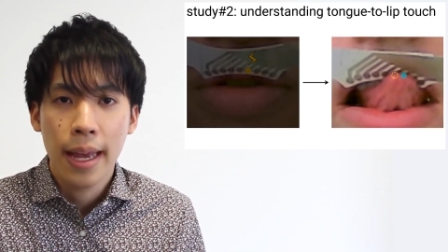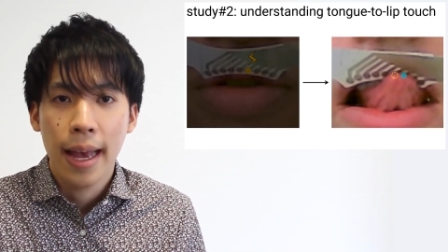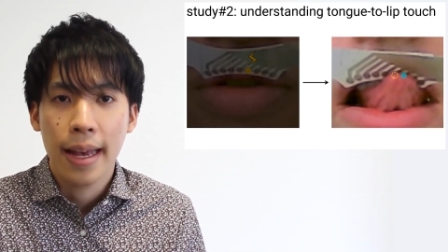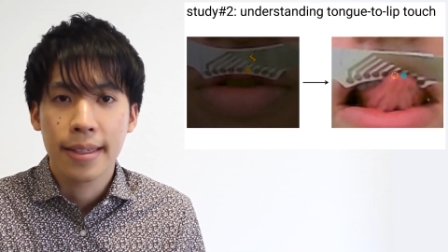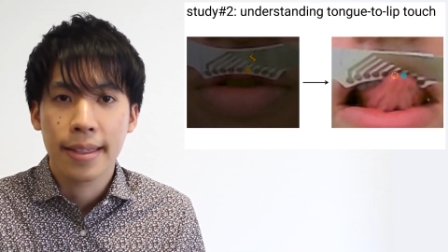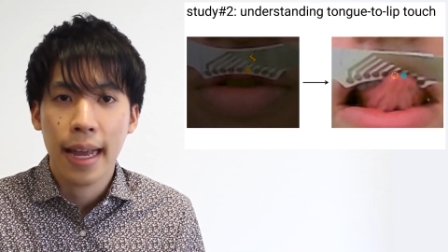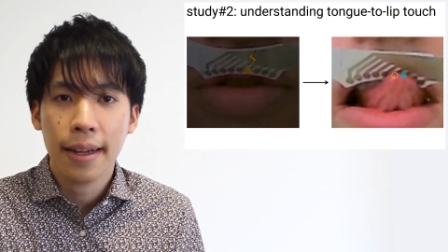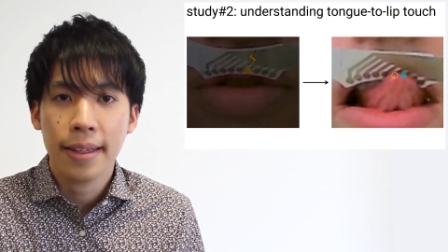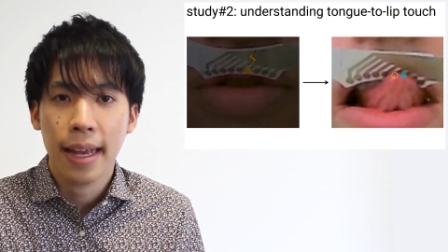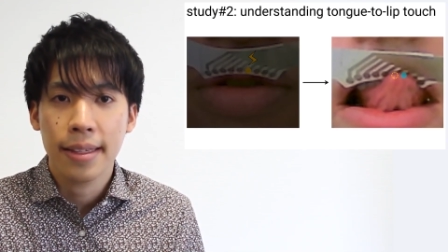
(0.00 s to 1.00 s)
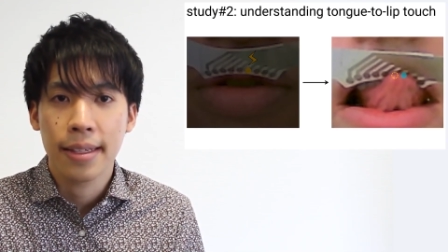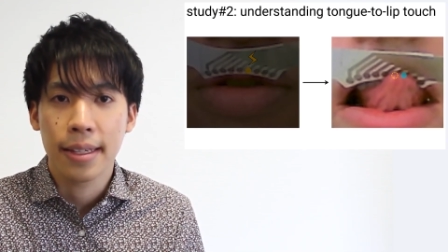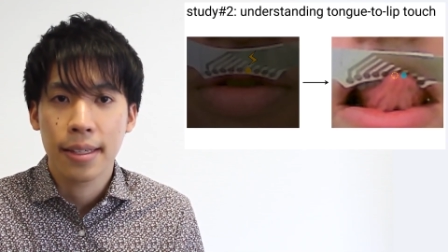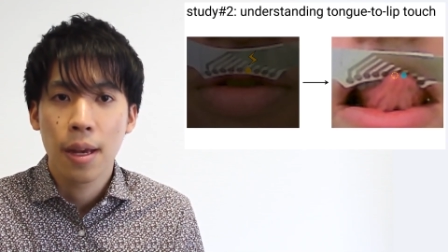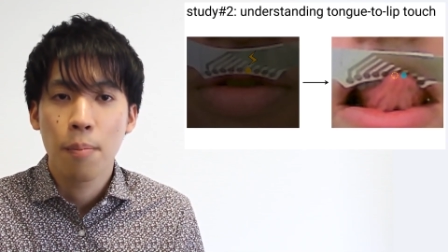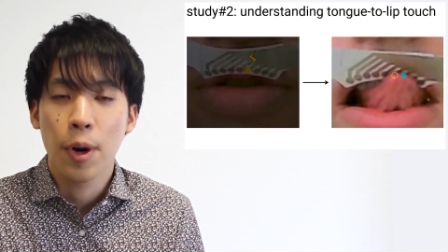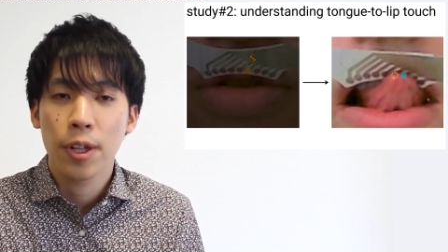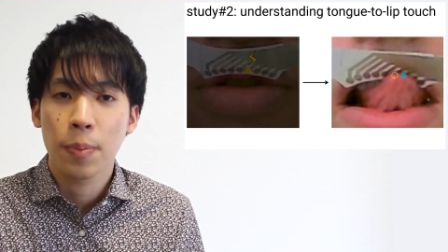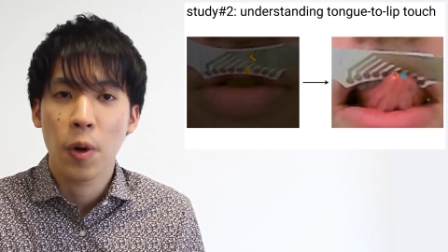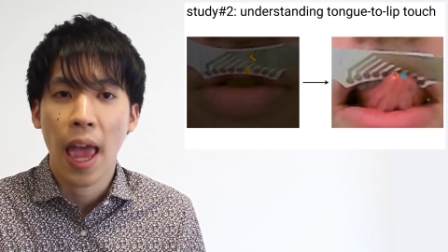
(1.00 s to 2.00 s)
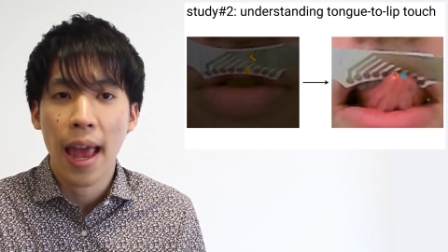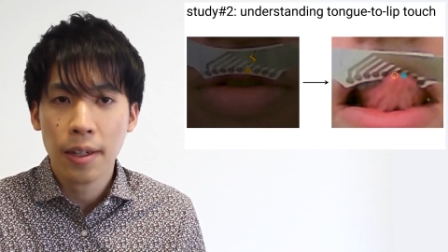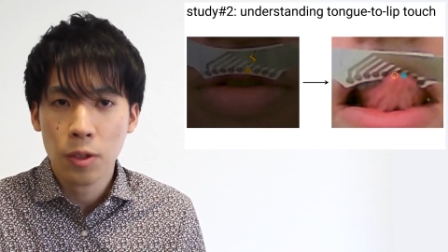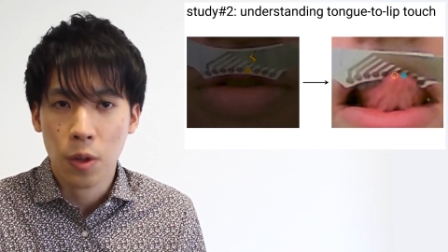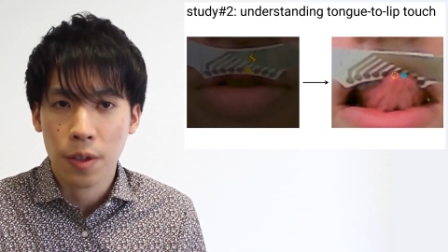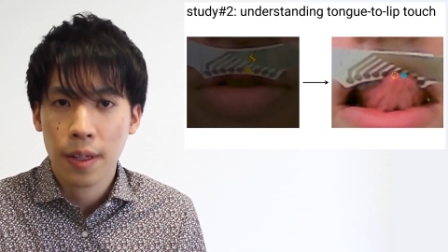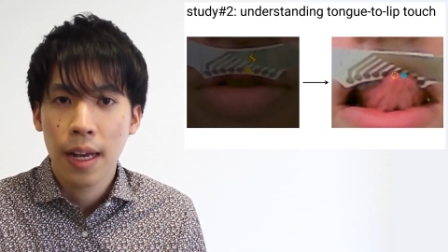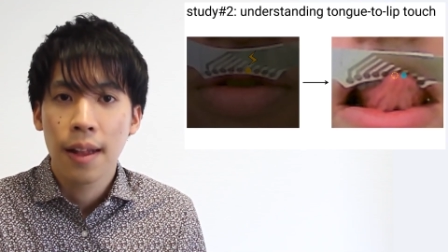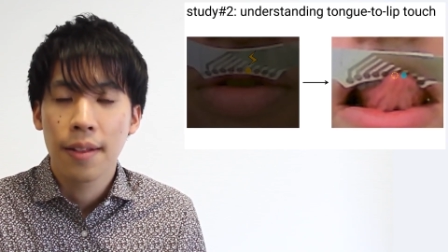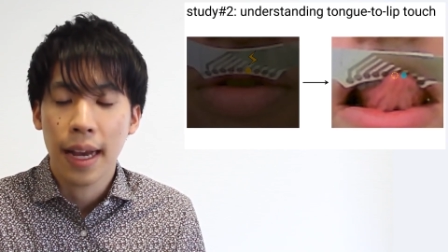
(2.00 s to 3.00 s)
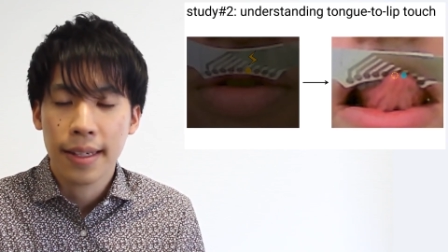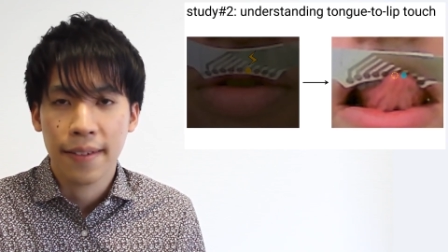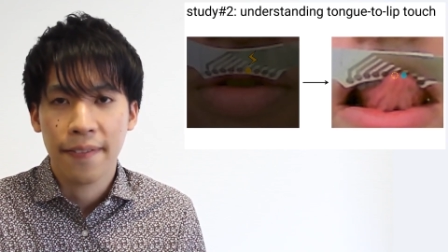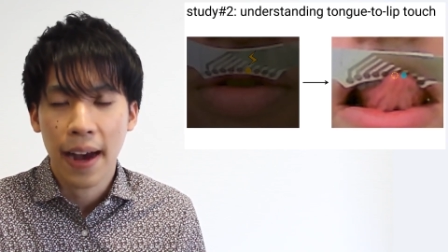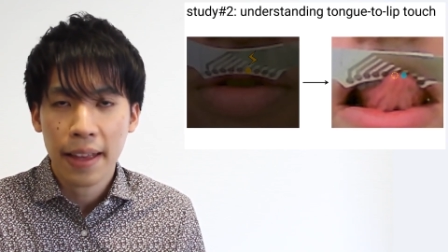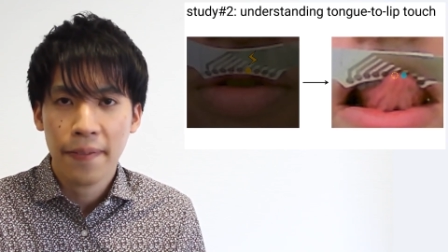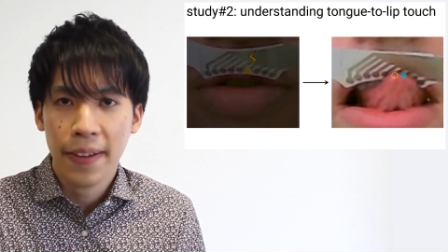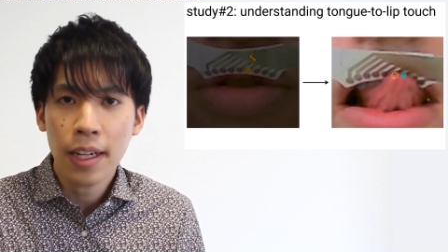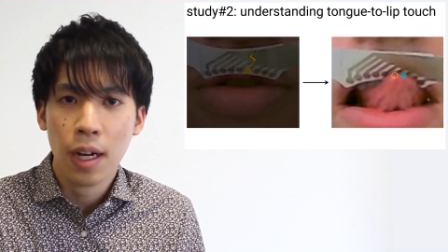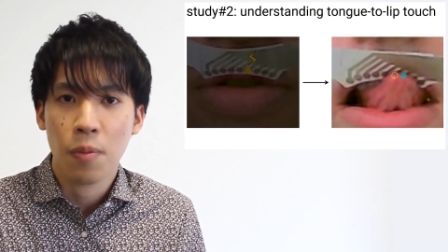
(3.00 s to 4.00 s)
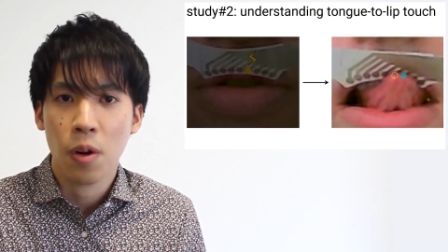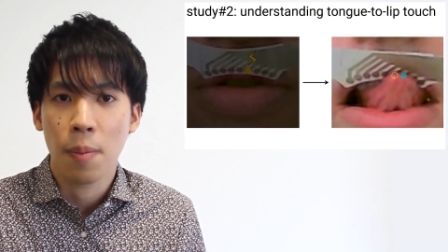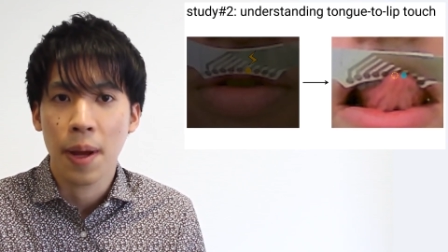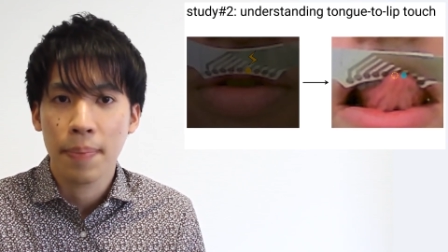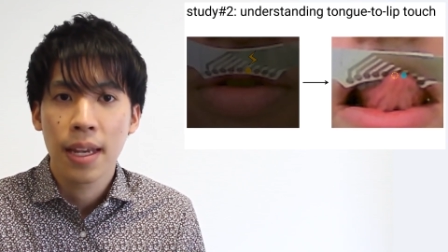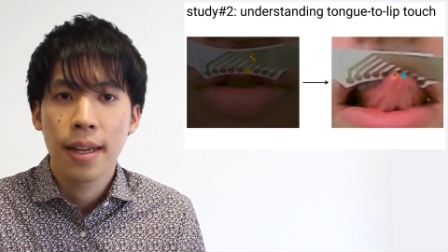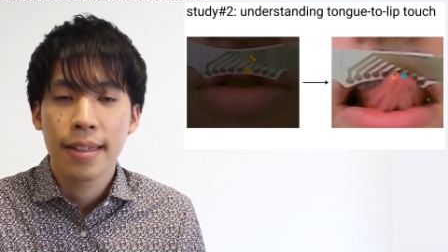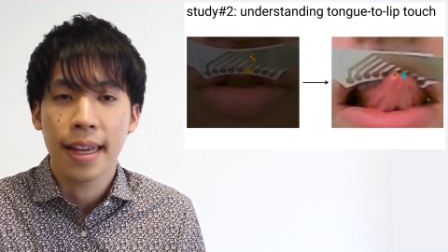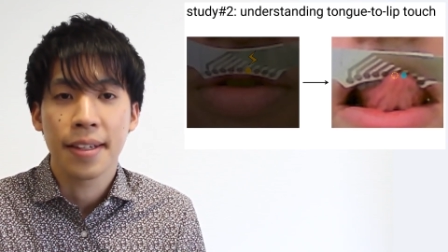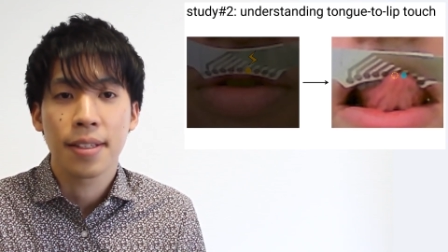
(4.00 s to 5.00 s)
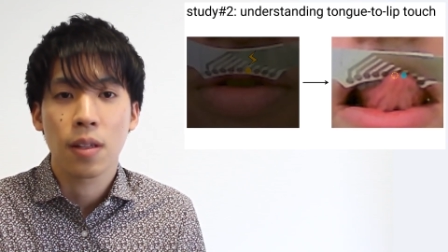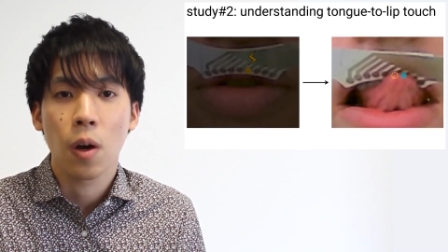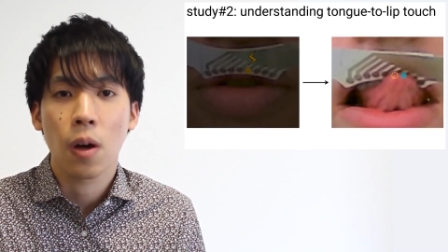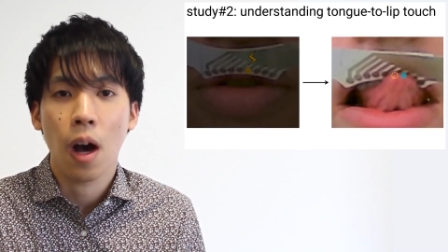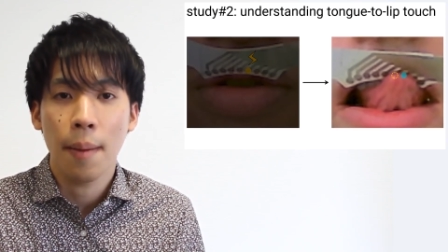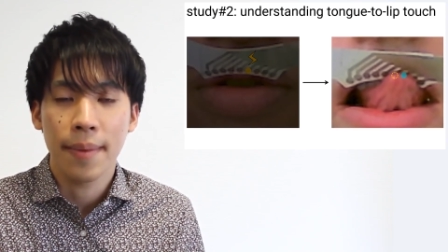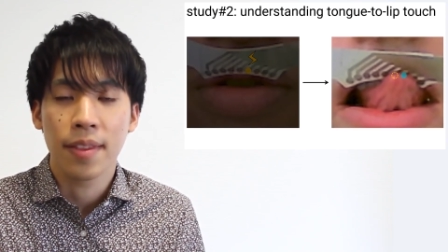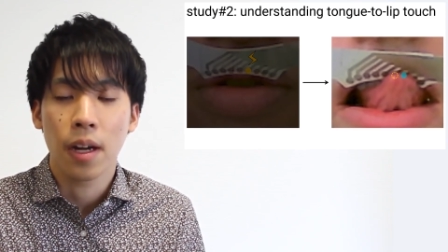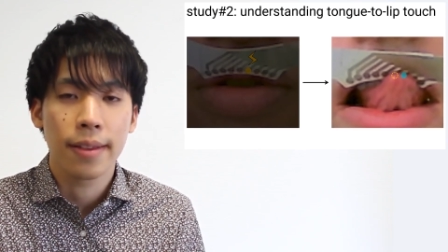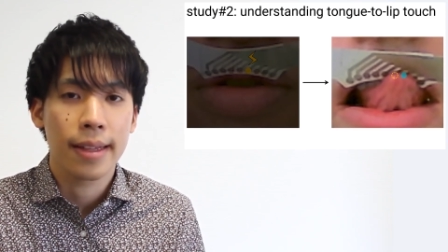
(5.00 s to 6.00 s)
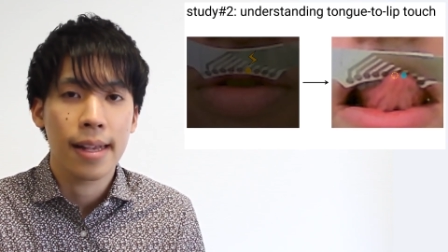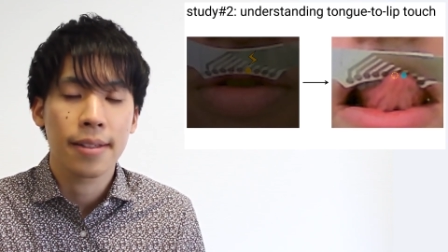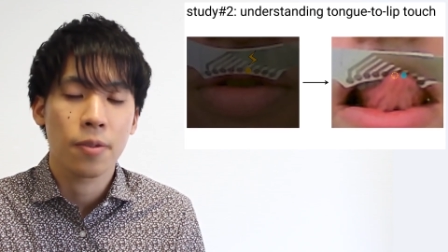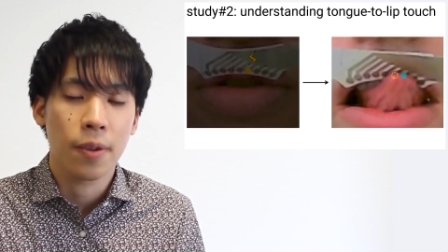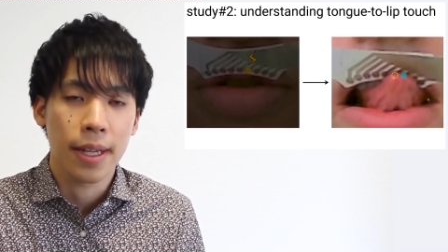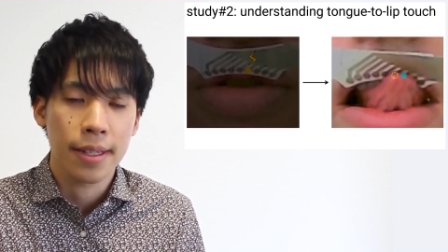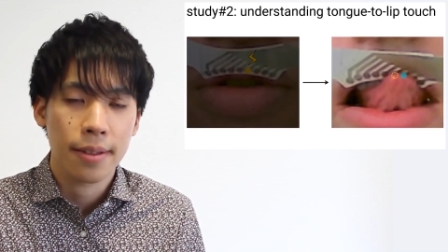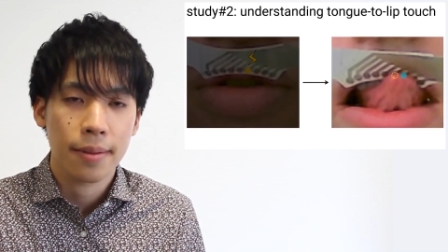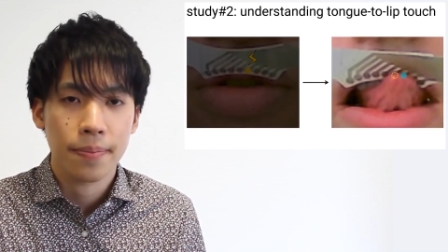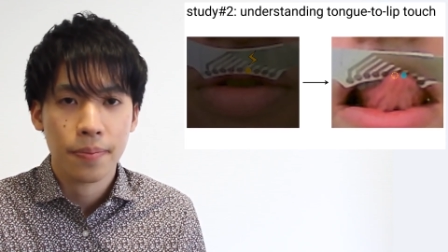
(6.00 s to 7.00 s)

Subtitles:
as the tank touches multiple electrodes like the pot finger problem that is so common on touchscreens.